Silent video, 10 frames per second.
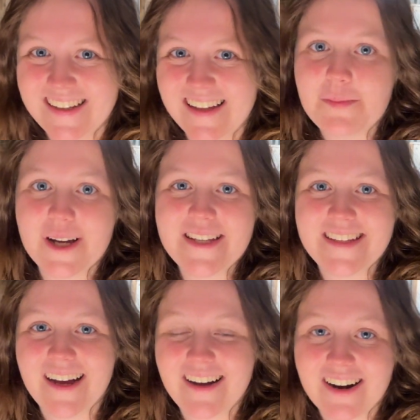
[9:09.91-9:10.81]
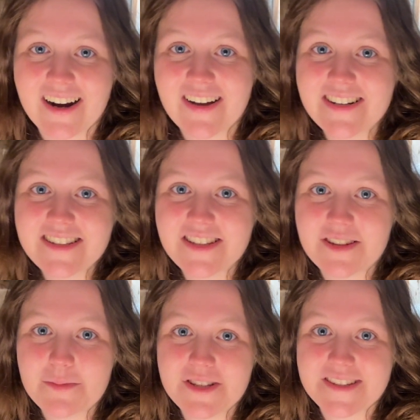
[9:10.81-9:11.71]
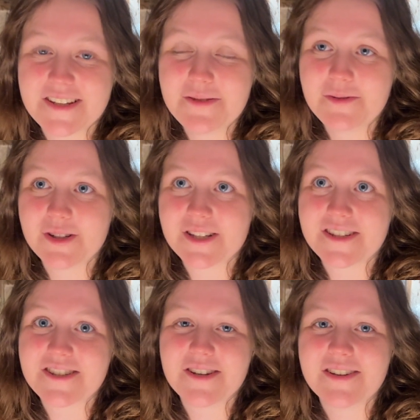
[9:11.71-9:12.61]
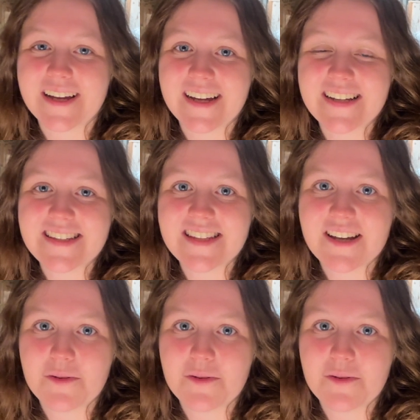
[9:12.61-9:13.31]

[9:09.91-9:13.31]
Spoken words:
But yeah, our outing to the museum was so nice.